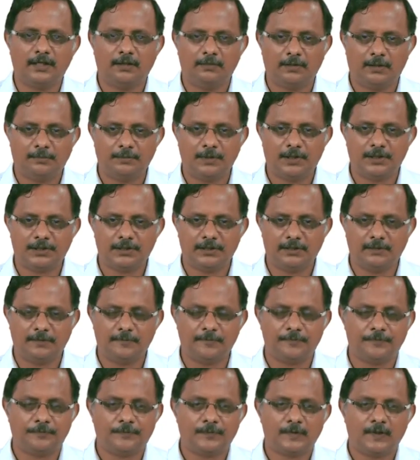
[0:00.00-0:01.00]
amnesia.
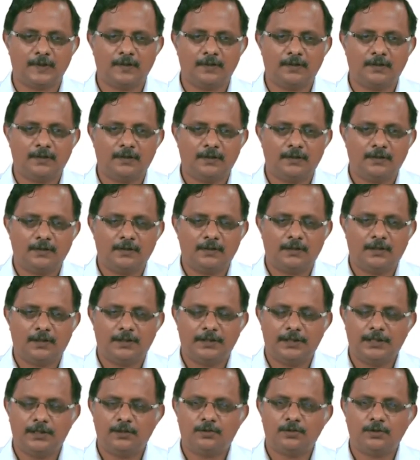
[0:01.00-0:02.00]

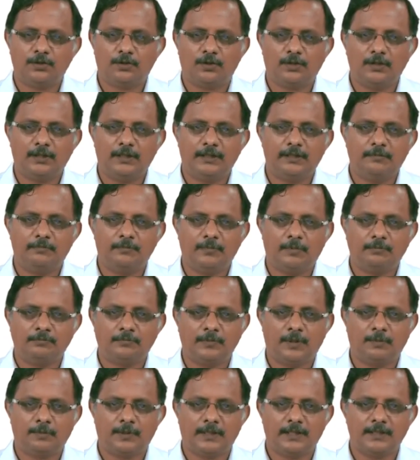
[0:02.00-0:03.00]
he could only
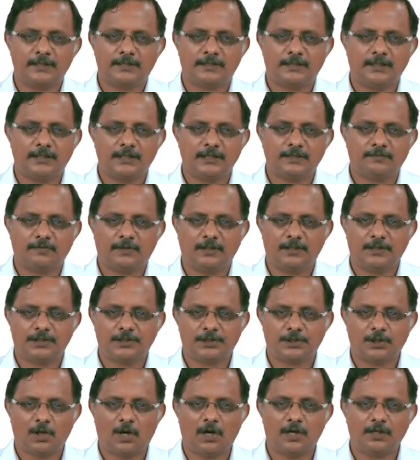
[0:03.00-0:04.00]
memorize things for a
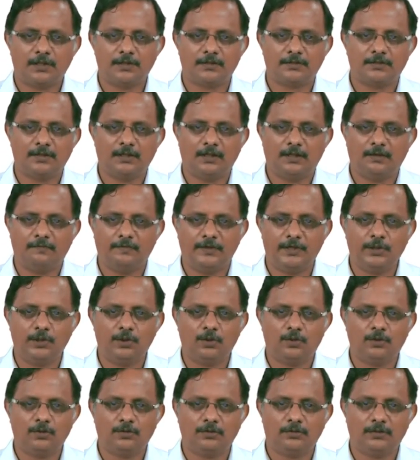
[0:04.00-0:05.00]
short
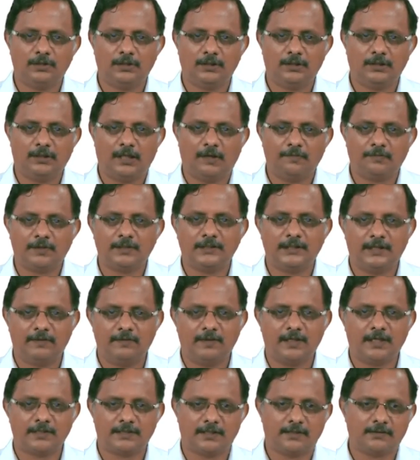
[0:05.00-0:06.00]
window after the
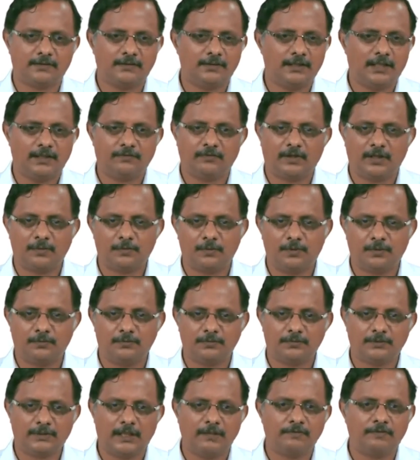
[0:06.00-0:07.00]
event has occurred, like for about
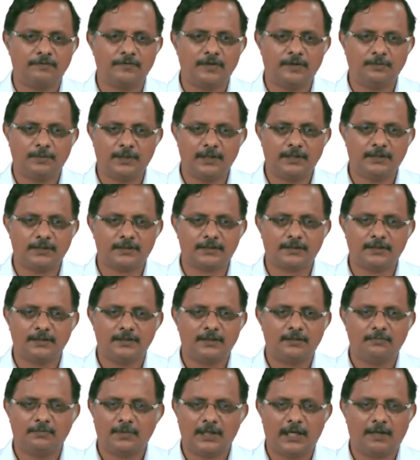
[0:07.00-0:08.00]
10-15 minutes,
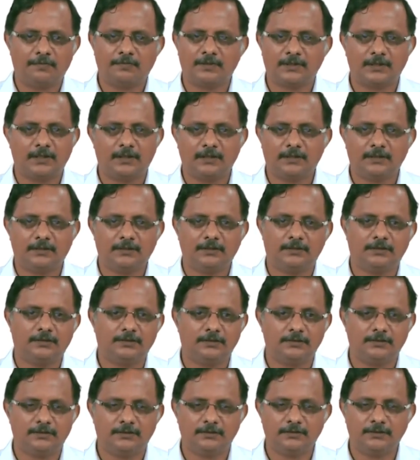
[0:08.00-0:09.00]
but after that
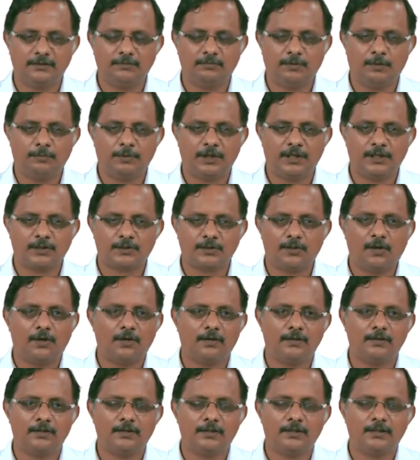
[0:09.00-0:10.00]
the memory is
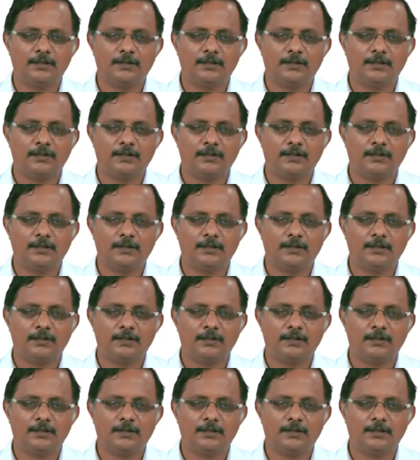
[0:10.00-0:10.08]
gone.